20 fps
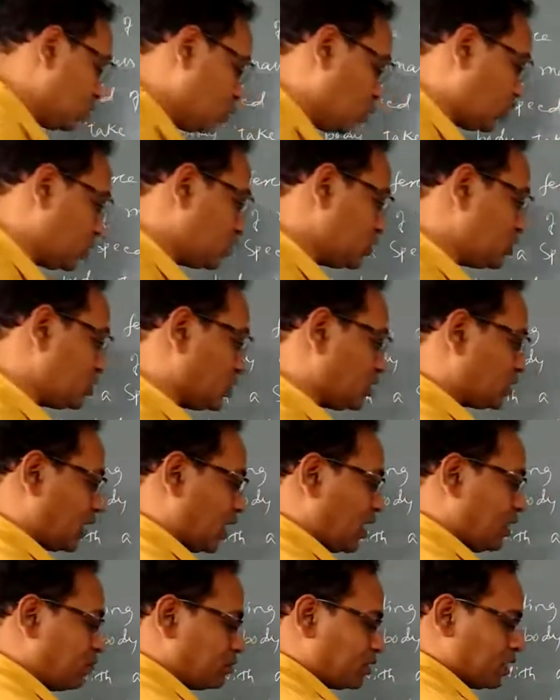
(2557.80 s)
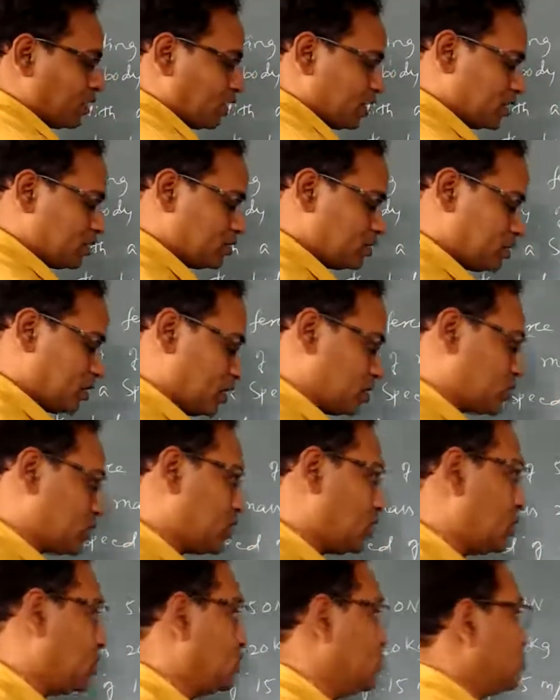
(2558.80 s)
what is the time taken is
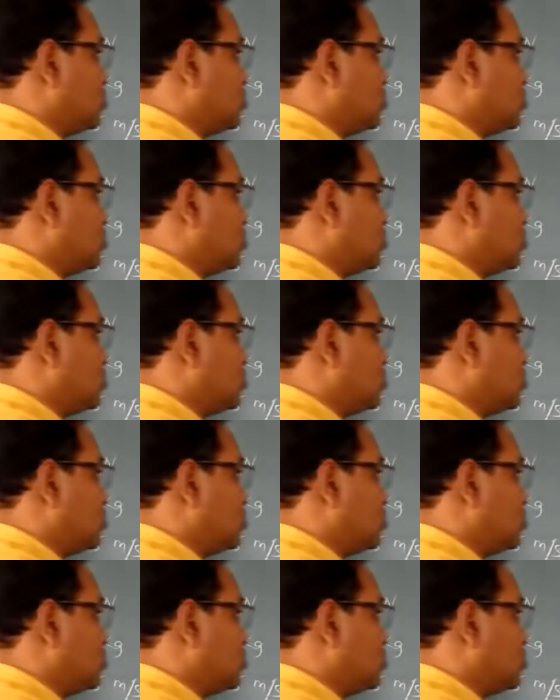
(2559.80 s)
asking.